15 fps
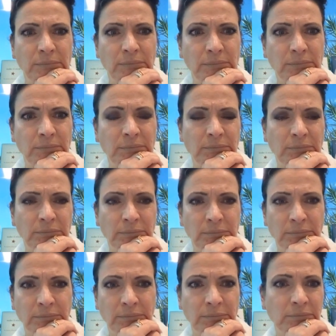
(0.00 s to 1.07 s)

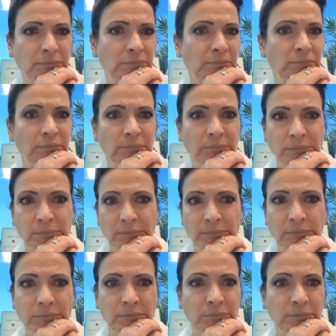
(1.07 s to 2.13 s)

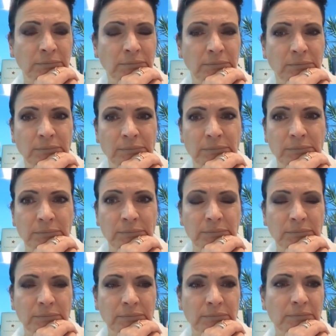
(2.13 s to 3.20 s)

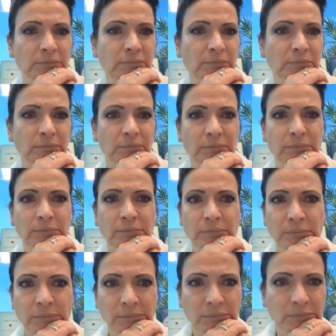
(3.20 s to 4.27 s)

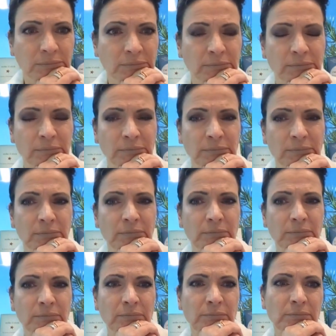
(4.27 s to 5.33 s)

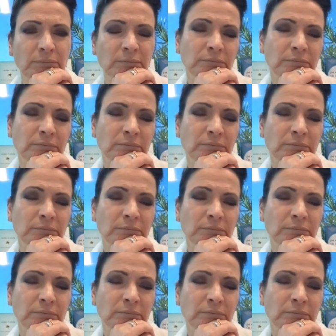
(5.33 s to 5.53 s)
This person isn't speaking.